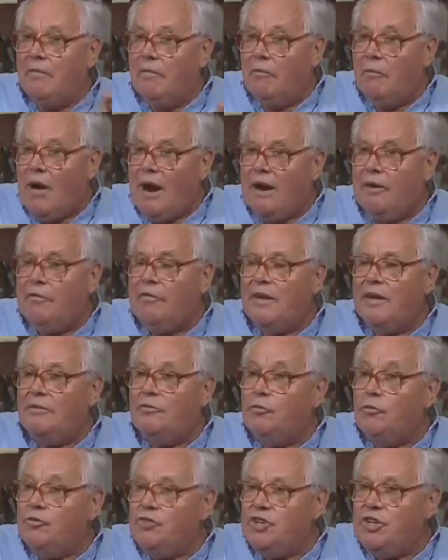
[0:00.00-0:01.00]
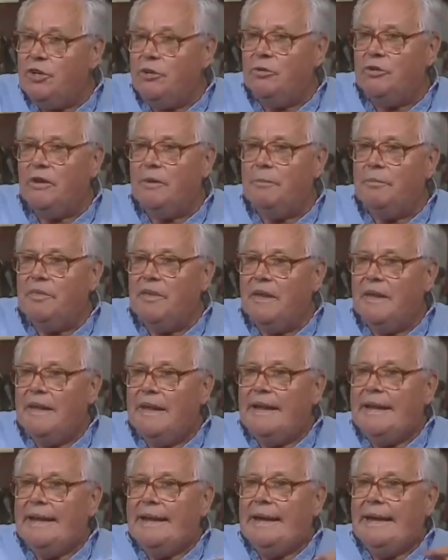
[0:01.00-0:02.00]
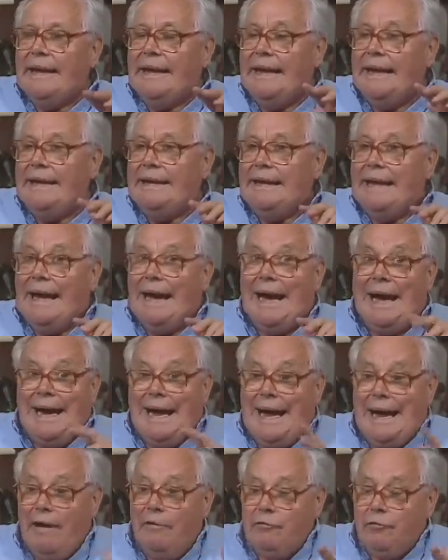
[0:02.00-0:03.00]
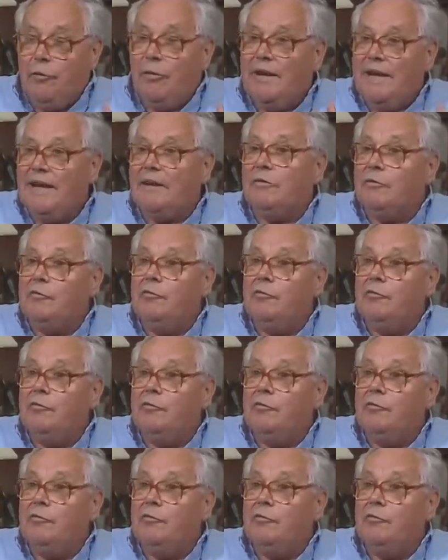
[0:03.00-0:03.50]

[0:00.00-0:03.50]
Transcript: wife and two children, and I have to get